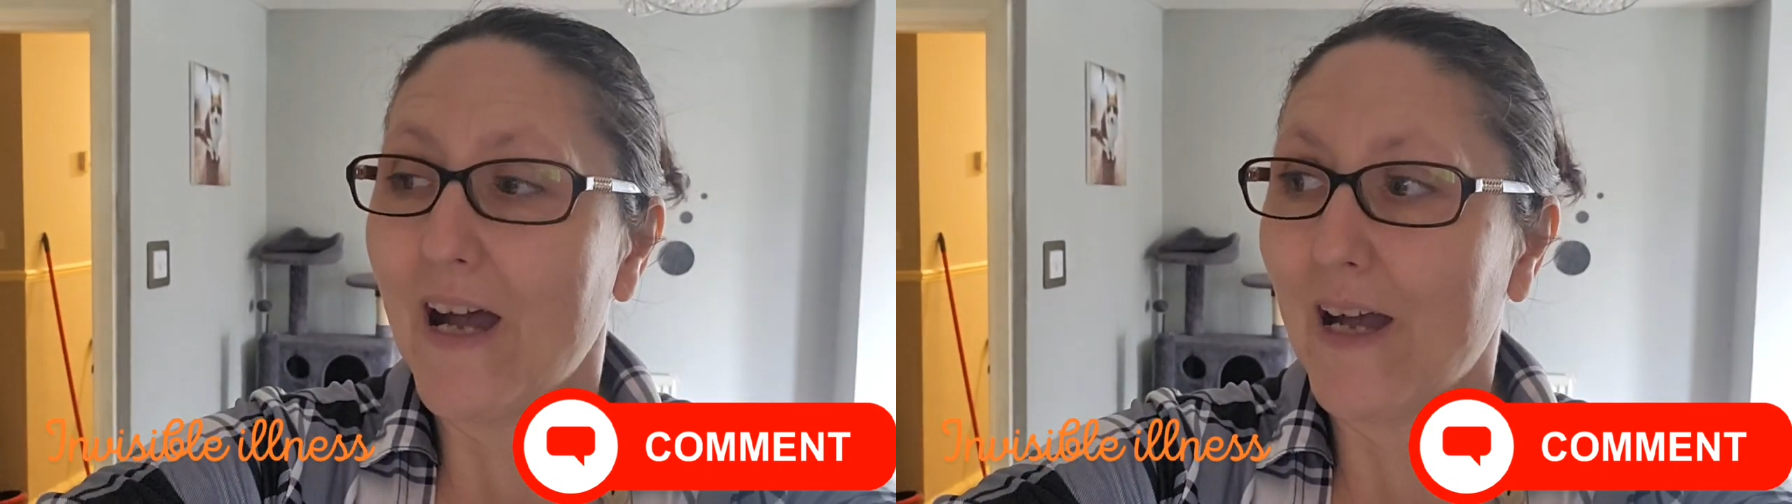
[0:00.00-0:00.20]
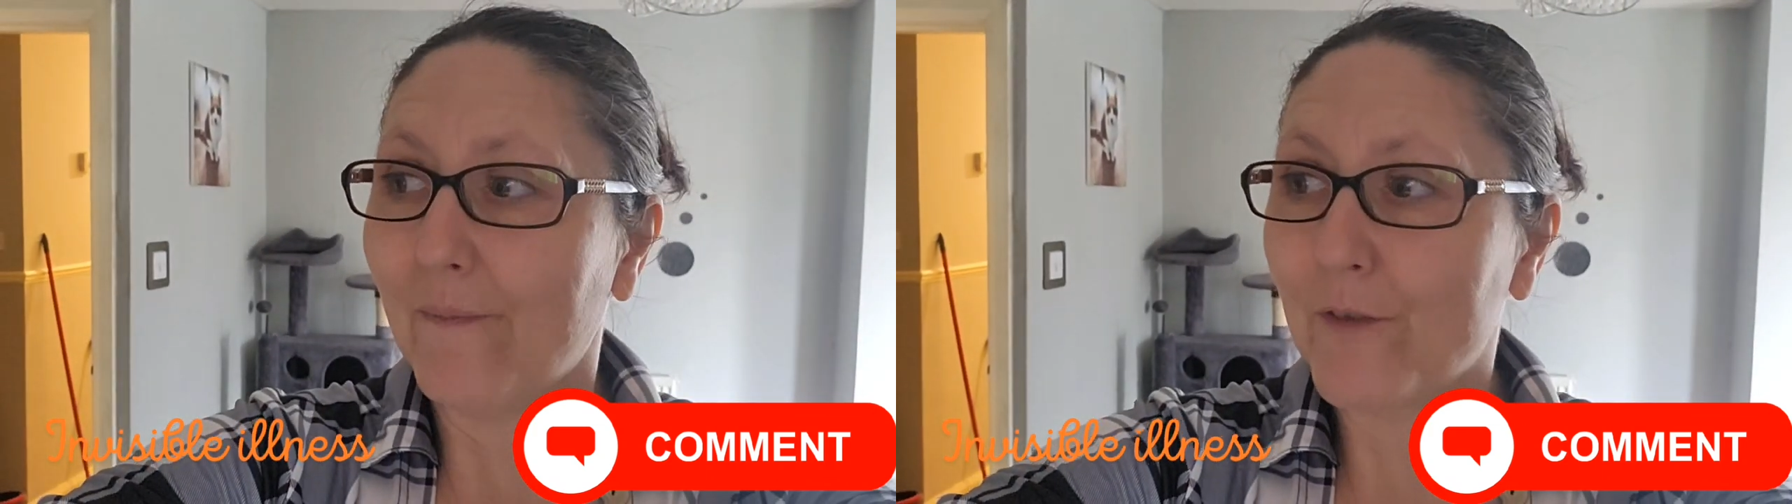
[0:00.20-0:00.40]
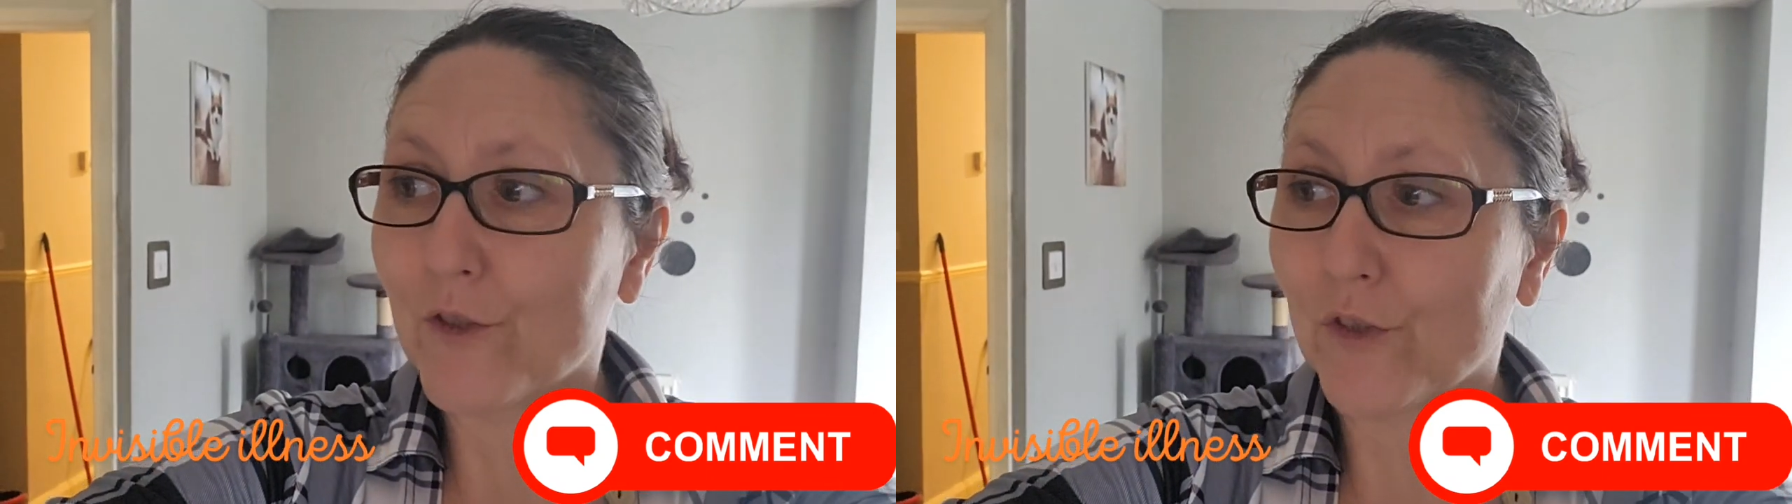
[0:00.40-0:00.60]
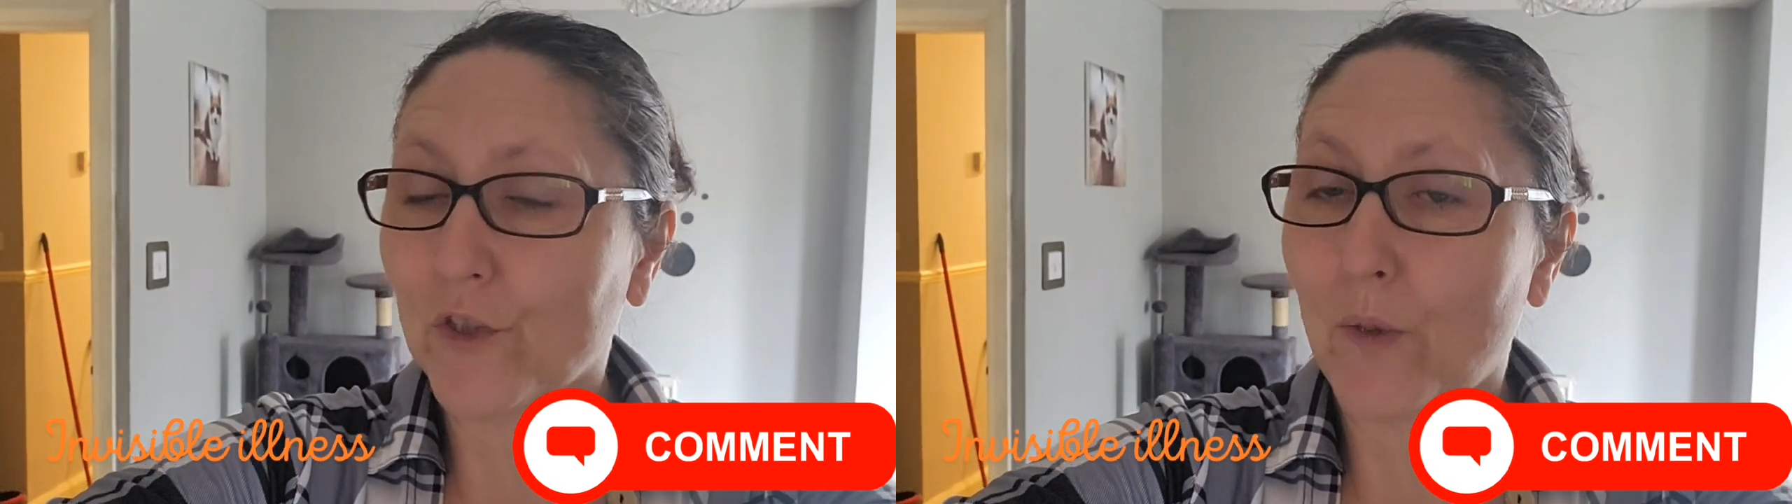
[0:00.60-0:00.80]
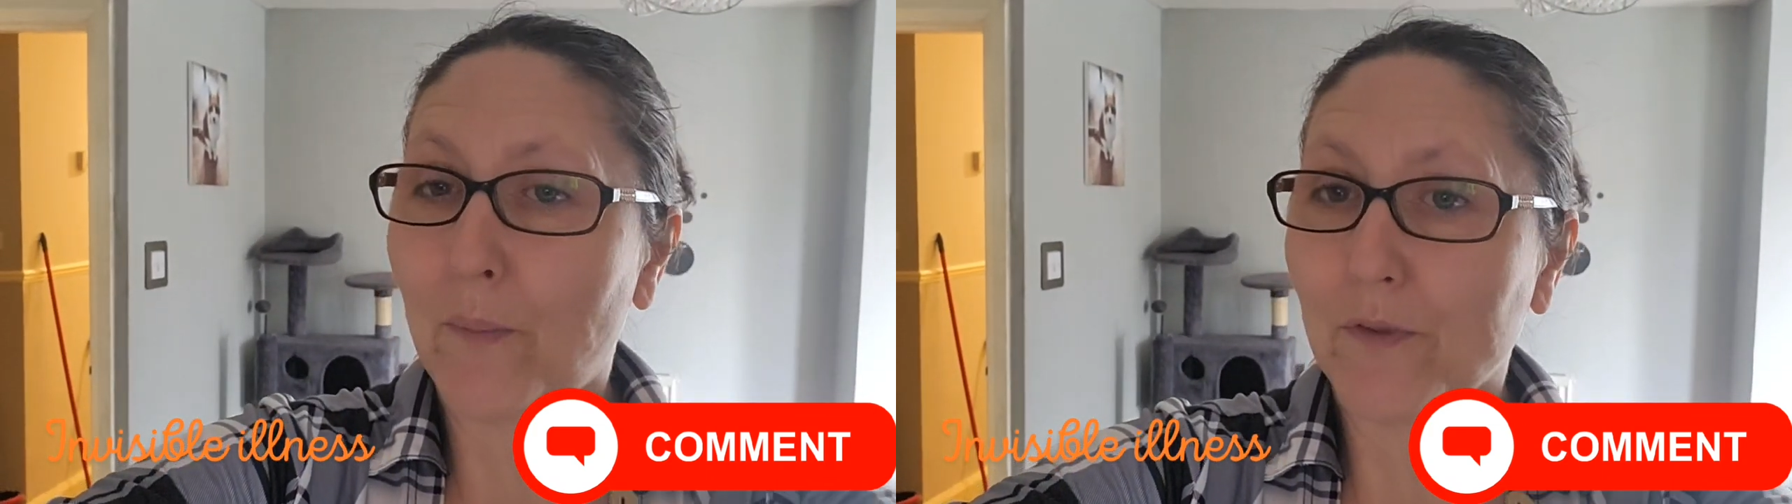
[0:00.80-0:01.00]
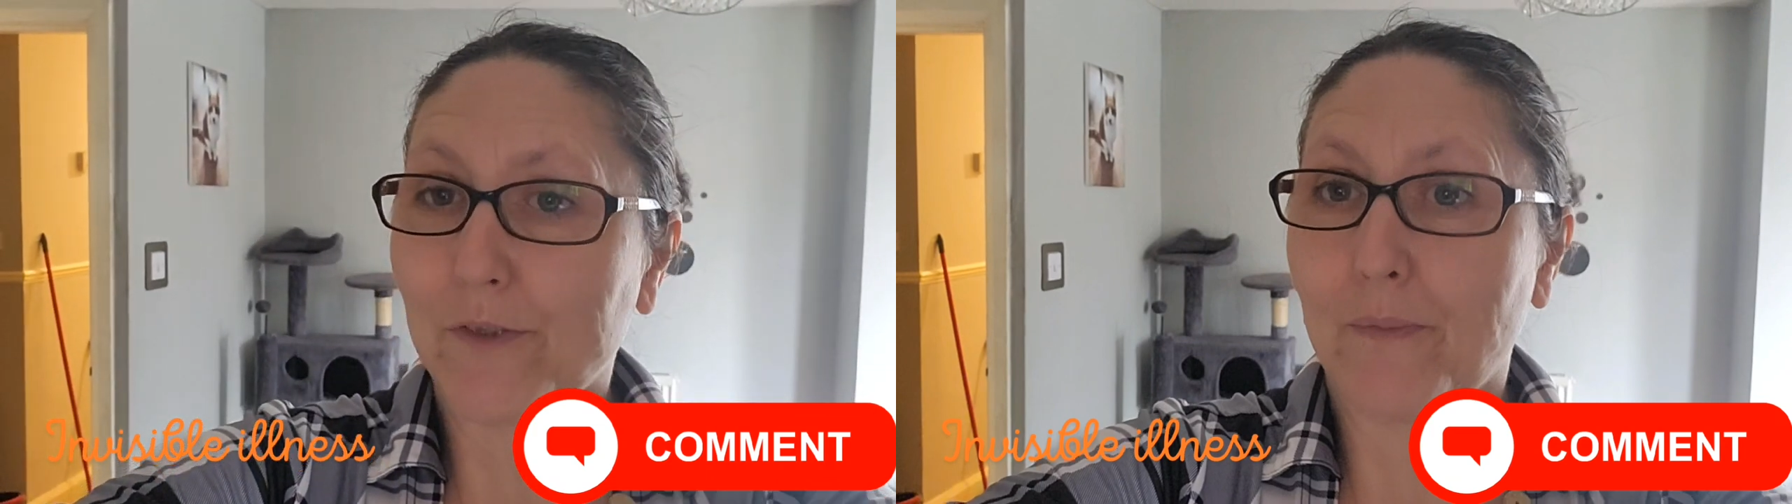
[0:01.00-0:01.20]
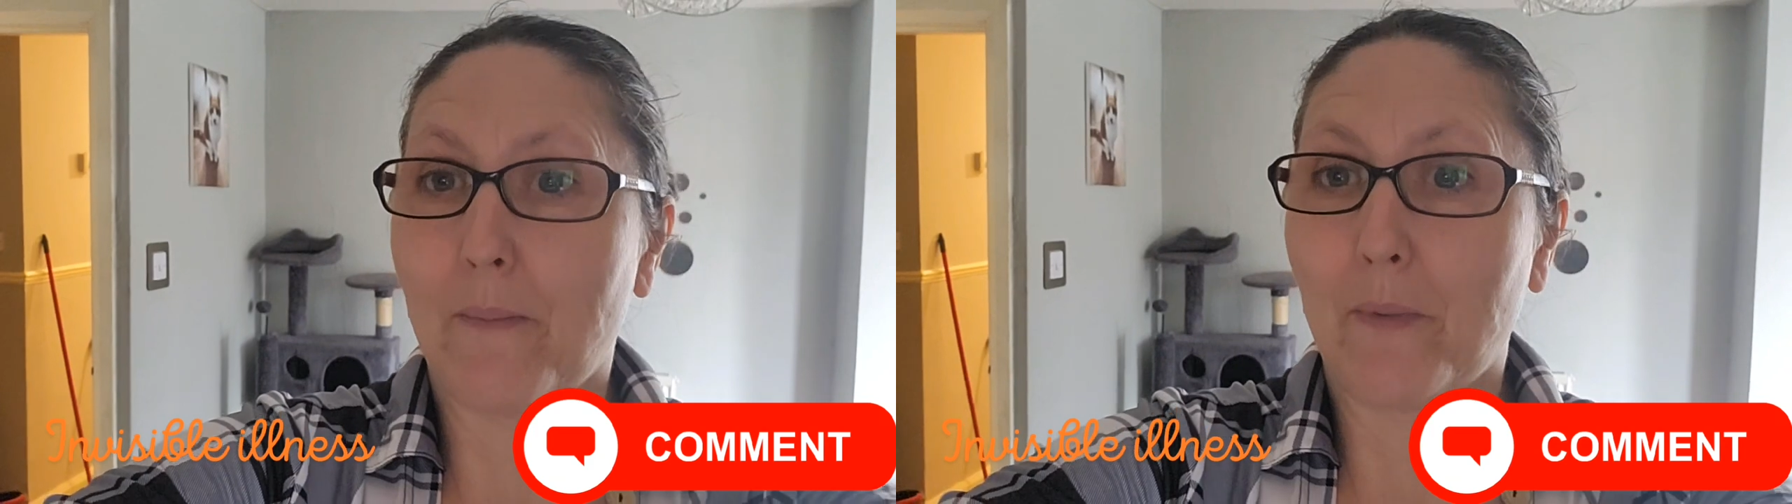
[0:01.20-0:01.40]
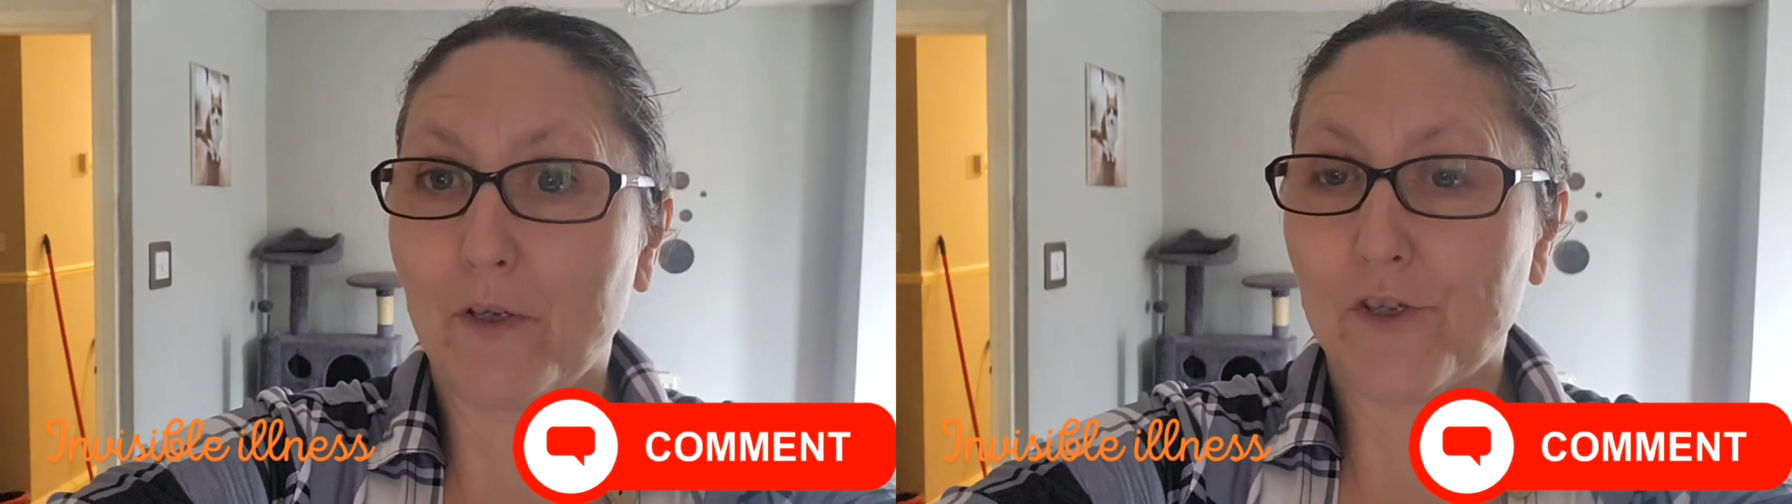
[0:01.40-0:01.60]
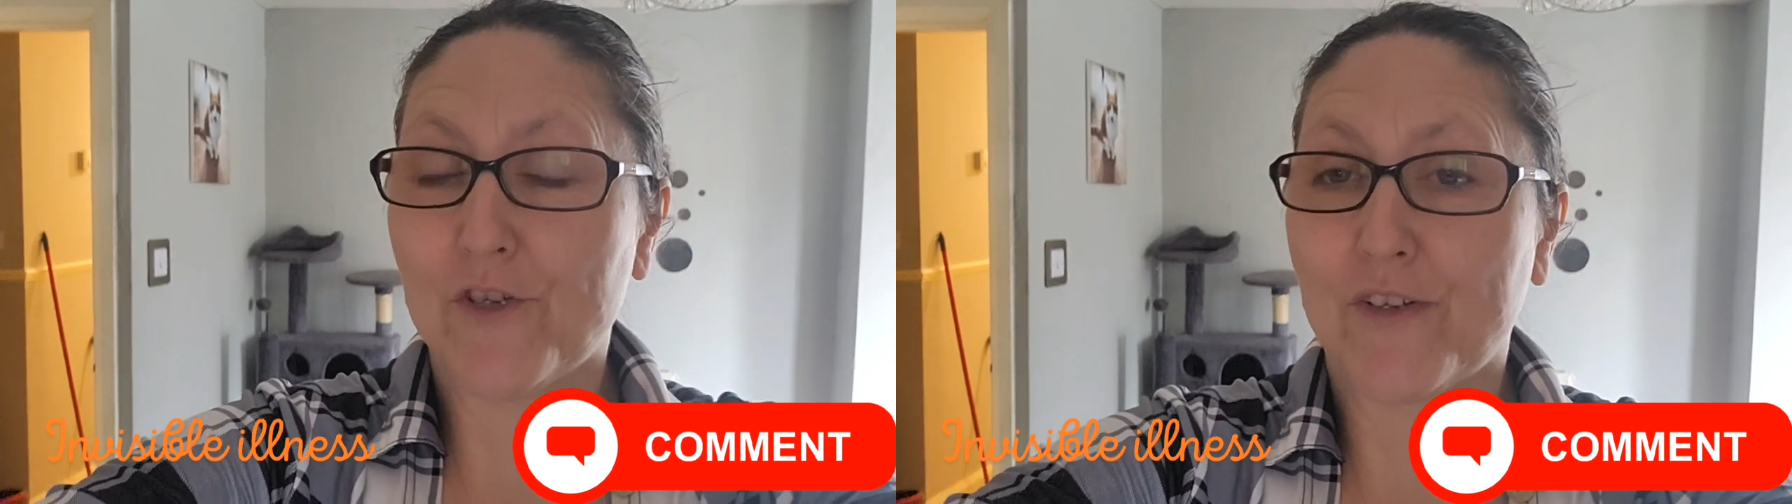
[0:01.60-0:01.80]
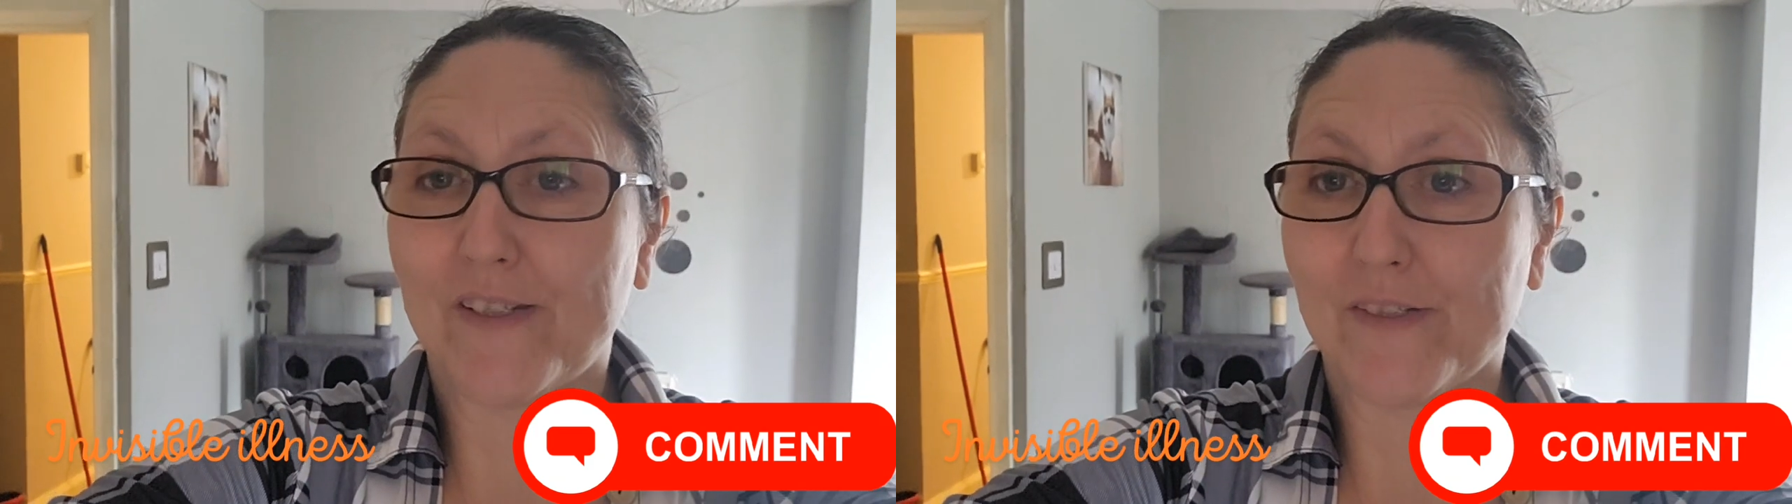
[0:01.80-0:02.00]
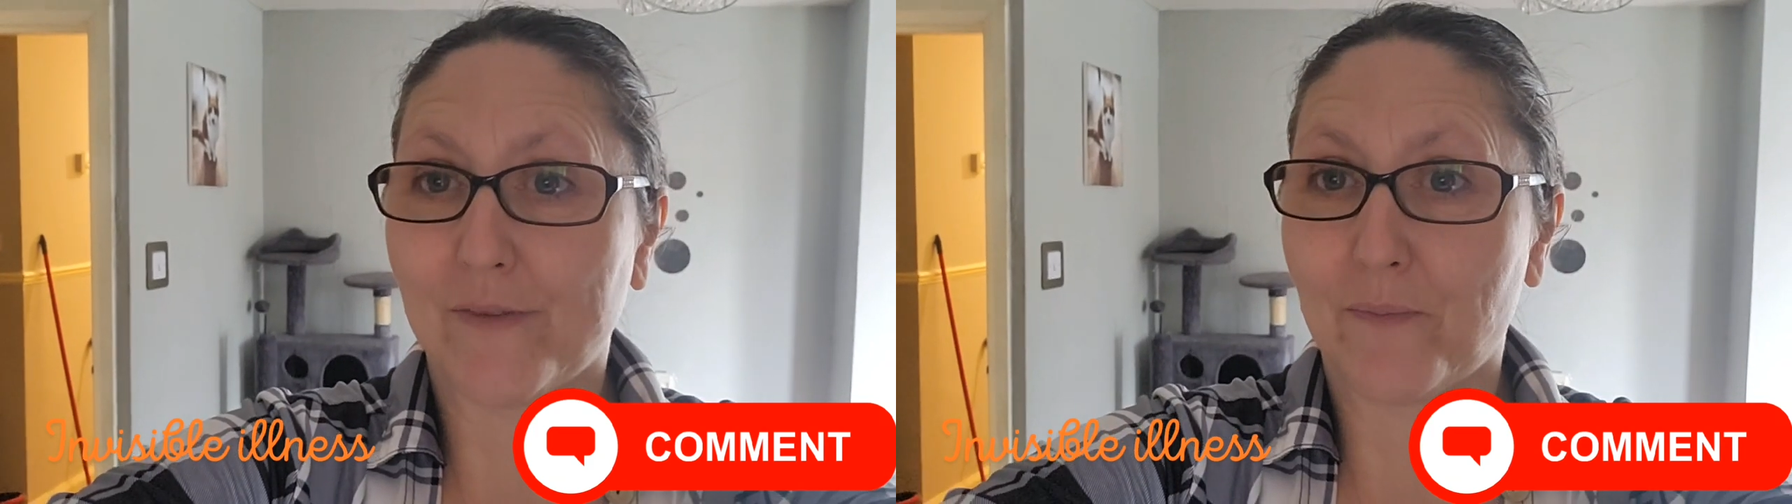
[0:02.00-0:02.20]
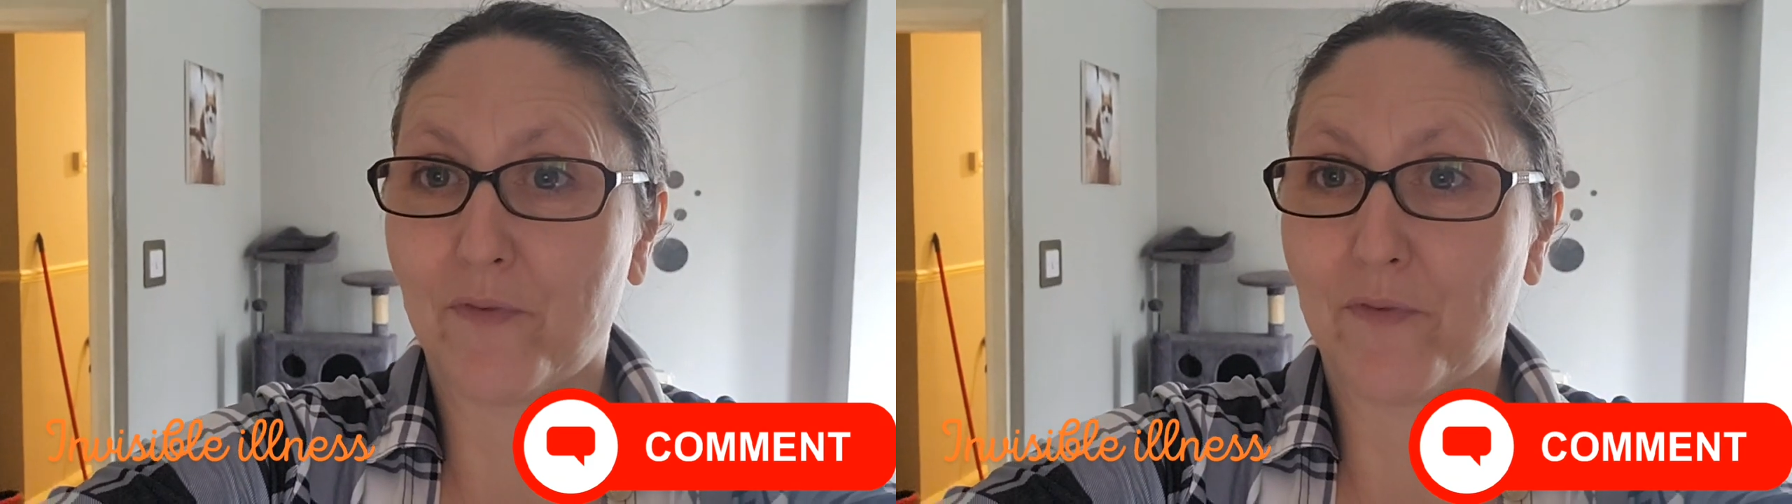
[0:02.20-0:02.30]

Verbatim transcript: I'm just going to go and put some moisturiser on